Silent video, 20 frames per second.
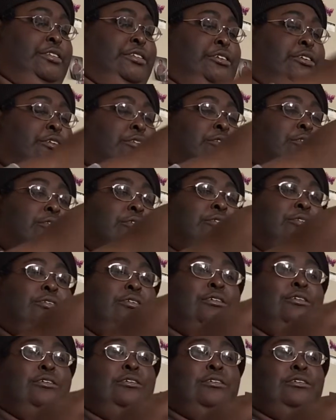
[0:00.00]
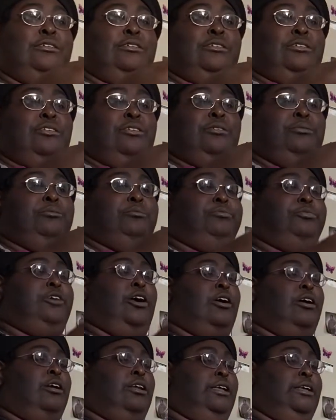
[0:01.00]
little
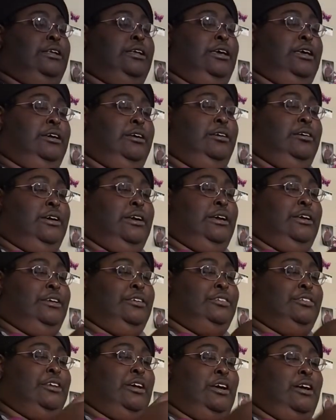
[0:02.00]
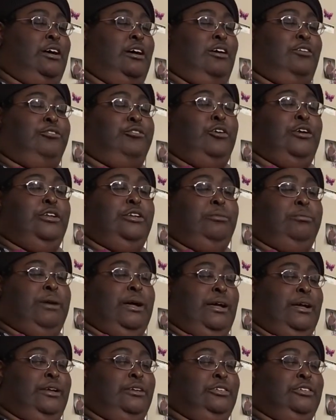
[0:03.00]
darling here is uh, a friend of
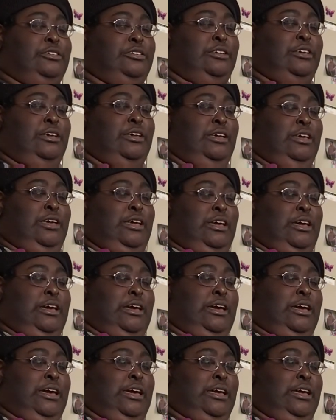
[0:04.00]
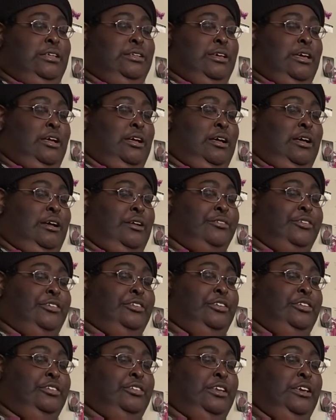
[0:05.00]
mine. And uh, this
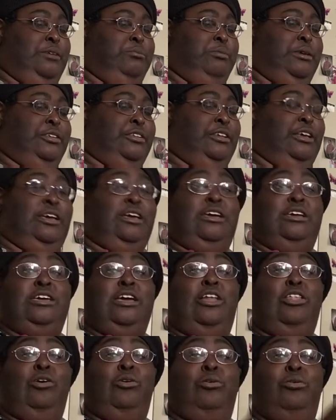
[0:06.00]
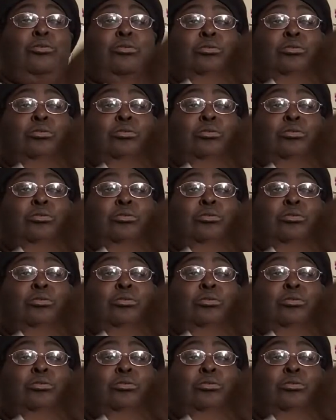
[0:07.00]
is the missing yellow